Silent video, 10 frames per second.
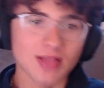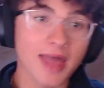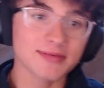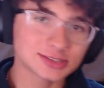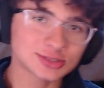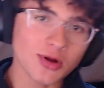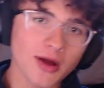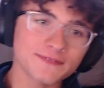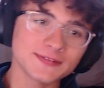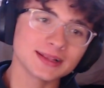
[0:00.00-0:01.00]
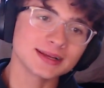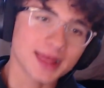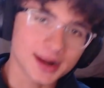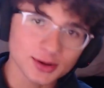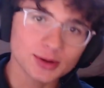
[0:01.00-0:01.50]
I have a strong feeling
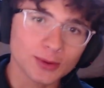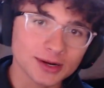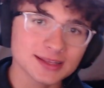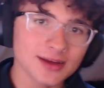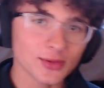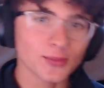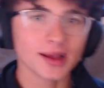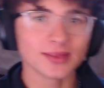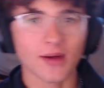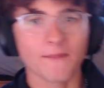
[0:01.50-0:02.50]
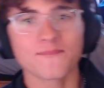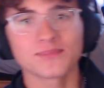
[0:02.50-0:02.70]
that it could work the other way, though.